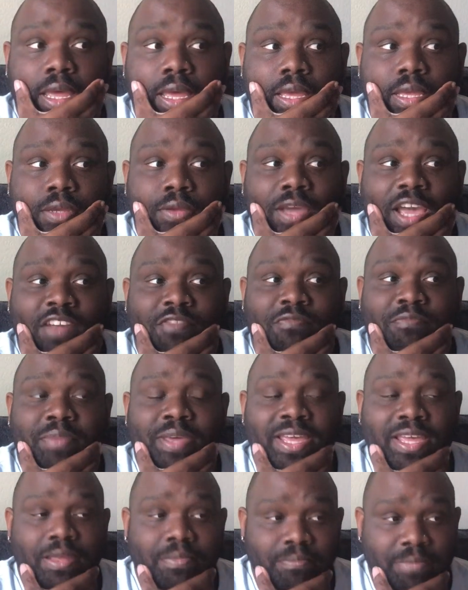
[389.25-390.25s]
You gave
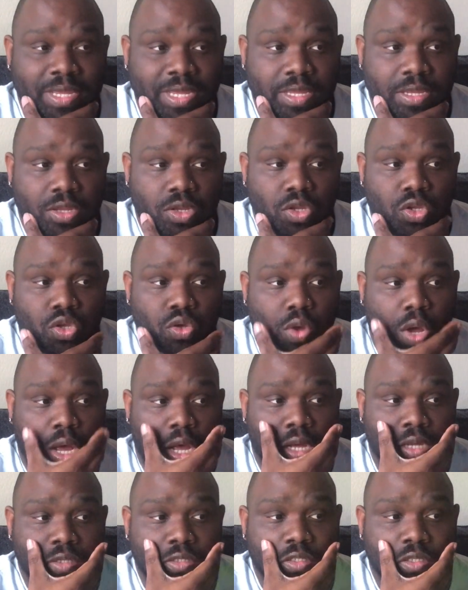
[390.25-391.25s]
pick me. You
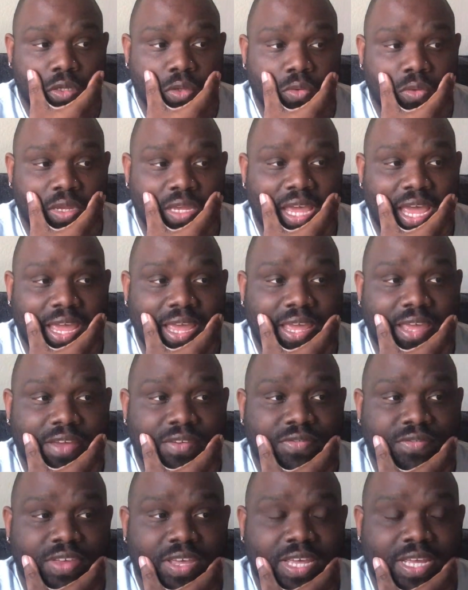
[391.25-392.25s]
also
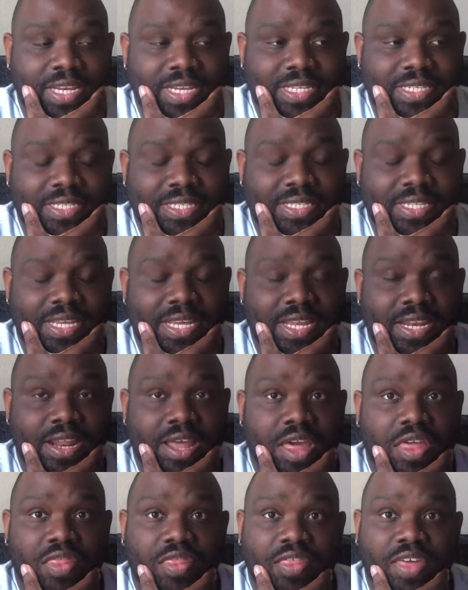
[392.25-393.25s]
gave in this scene
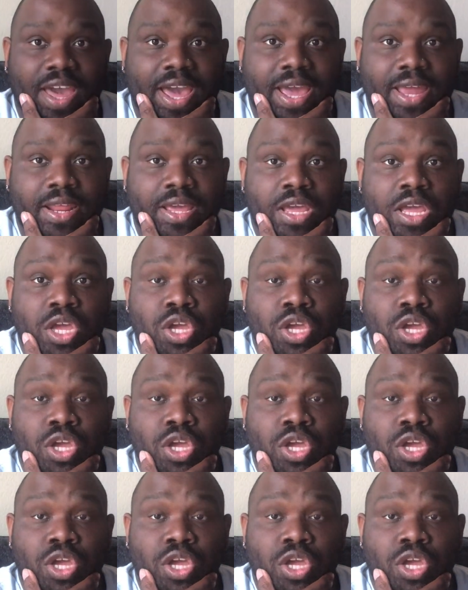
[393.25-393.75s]
that